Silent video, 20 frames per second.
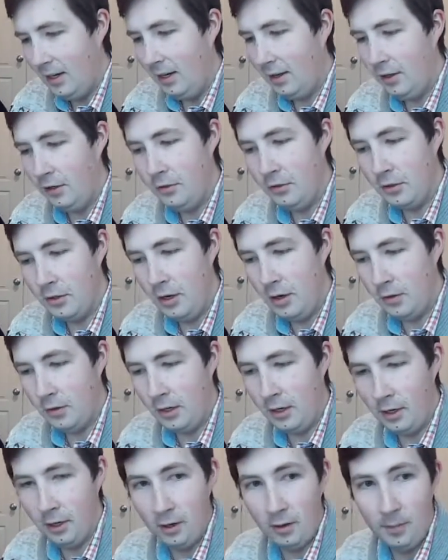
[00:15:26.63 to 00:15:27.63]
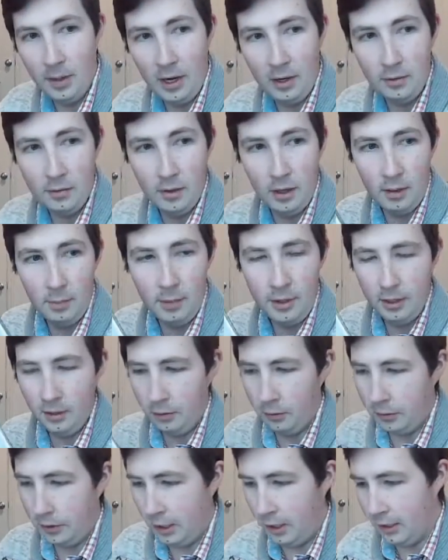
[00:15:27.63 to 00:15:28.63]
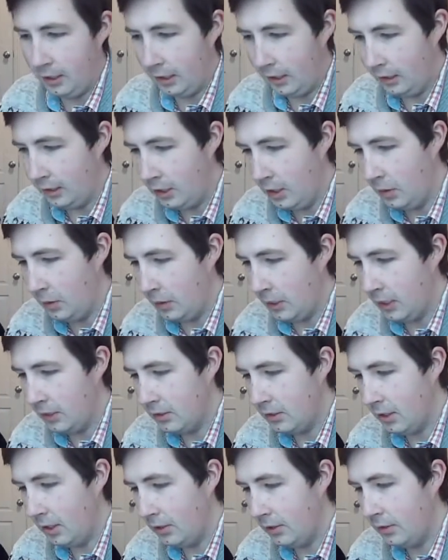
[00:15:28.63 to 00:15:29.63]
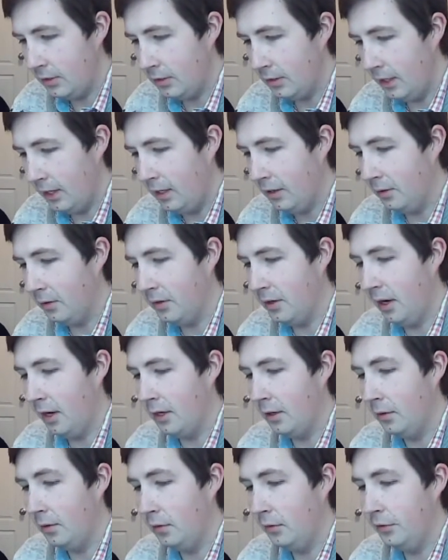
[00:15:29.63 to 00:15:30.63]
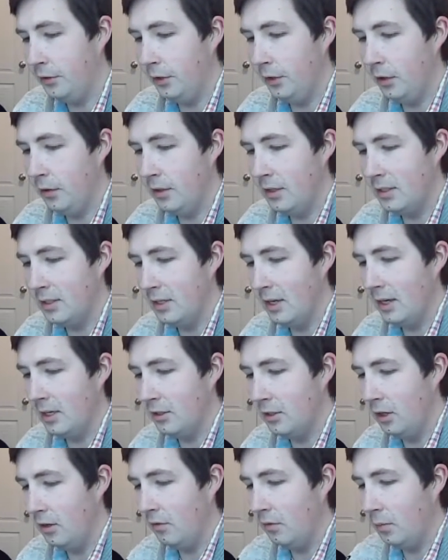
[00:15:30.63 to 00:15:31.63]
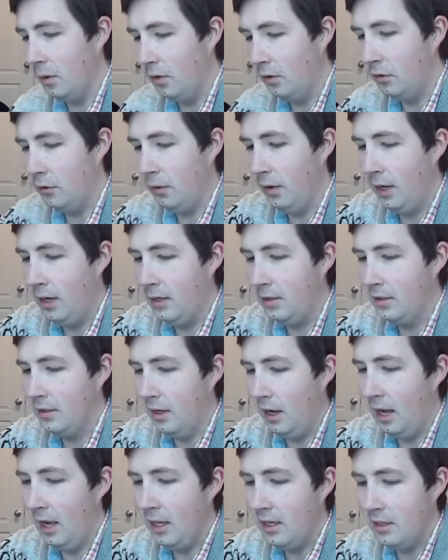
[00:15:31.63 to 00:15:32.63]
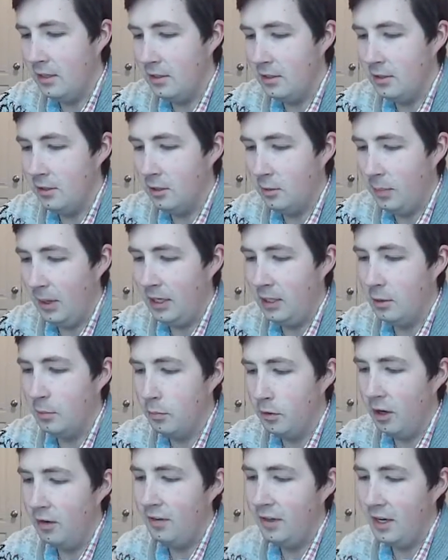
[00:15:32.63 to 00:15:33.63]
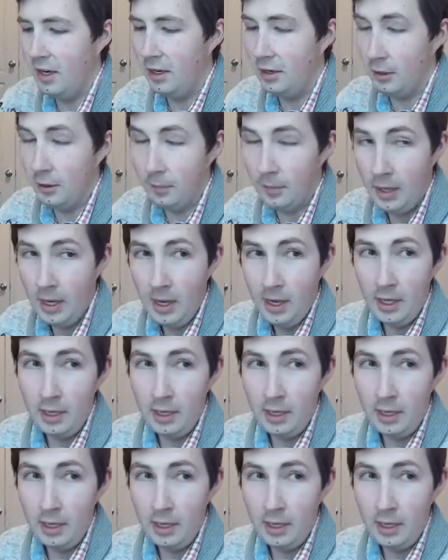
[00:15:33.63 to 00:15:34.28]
Here's a note here about Bail Organa. Note, his daughter Leia Organa holds the current Senate seat from Alderaan and is a suspected provocator.